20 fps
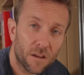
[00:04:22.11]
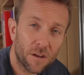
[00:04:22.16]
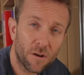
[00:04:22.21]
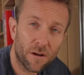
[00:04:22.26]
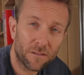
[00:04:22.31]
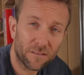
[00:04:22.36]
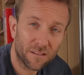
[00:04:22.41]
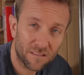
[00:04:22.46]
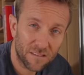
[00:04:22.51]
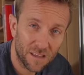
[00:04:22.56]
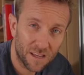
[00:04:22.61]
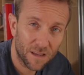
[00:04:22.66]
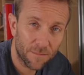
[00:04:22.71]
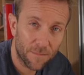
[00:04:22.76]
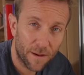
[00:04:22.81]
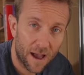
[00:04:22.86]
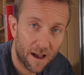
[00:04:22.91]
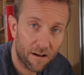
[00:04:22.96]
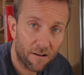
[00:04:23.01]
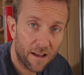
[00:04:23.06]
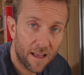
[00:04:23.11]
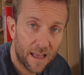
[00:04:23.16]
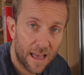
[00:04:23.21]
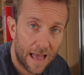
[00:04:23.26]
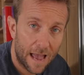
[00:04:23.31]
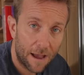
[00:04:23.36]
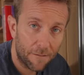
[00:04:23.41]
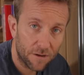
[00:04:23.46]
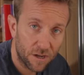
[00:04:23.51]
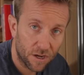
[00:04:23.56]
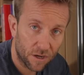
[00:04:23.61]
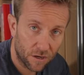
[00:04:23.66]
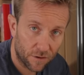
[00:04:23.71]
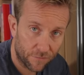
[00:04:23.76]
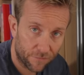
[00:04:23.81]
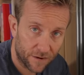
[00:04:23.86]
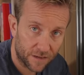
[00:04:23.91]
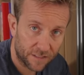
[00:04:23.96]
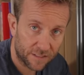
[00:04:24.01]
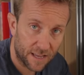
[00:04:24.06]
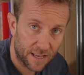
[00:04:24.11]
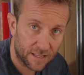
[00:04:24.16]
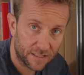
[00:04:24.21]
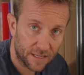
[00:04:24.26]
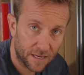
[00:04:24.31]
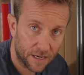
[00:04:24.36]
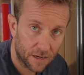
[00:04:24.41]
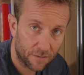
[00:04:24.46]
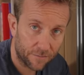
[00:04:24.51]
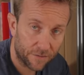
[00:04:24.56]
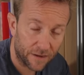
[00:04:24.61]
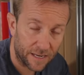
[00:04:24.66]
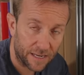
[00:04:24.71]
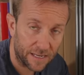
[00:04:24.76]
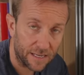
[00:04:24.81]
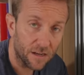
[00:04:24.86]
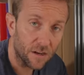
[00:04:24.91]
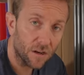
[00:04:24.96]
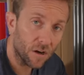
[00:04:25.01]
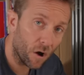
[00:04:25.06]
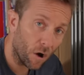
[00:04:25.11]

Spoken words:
you have to think about how are you going to fix that TRV.